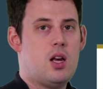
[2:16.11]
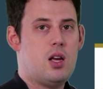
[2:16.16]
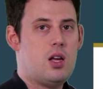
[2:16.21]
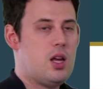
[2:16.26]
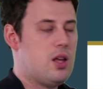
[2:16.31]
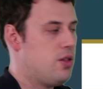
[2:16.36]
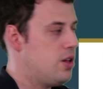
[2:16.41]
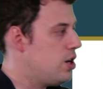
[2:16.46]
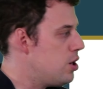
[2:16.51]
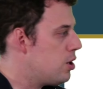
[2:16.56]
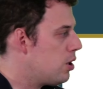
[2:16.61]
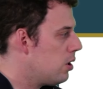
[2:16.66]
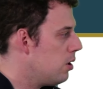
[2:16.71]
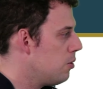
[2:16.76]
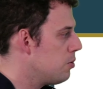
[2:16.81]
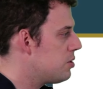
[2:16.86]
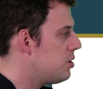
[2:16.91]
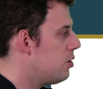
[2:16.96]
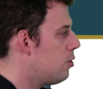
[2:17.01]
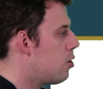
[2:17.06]
and then you
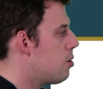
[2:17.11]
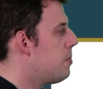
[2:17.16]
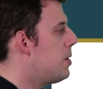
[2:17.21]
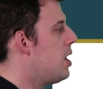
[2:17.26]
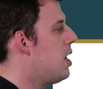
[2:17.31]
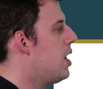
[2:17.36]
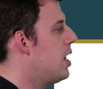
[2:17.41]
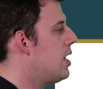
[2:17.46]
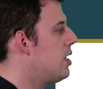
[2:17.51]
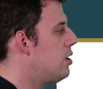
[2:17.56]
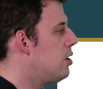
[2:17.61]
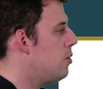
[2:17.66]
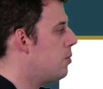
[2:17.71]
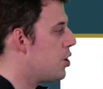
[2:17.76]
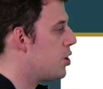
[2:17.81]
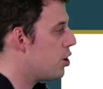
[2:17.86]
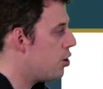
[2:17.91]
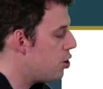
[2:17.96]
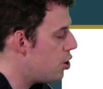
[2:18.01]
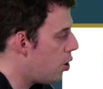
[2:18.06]
close the door behind you and
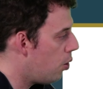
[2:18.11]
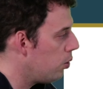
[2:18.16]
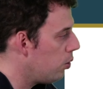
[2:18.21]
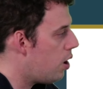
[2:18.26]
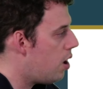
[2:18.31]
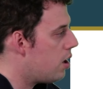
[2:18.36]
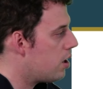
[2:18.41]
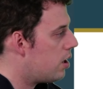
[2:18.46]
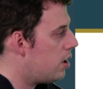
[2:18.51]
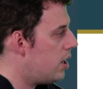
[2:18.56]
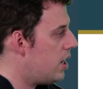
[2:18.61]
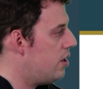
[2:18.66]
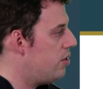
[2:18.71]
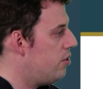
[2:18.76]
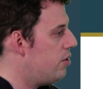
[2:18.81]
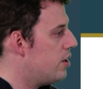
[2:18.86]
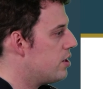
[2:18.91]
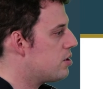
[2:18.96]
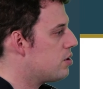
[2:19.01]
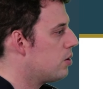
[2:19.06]
you're no longer
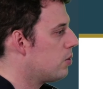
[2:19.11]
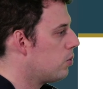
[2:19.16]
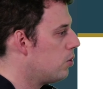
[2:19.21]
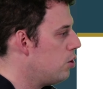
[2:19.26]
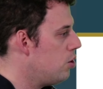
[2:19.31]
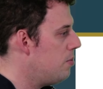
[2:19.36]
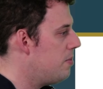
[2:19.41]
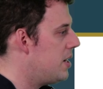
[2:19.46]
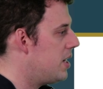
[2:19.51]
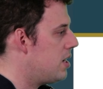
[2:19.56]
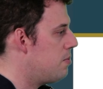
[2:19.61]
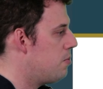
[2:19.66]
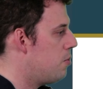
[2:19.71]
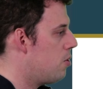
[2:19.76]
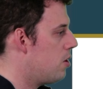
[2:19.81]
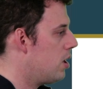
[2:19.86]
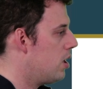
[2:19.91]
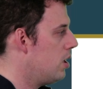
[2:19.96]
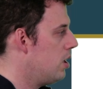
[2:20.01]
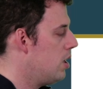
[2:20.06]
in this room
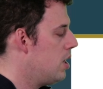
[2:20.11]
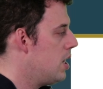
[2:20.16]
anymore.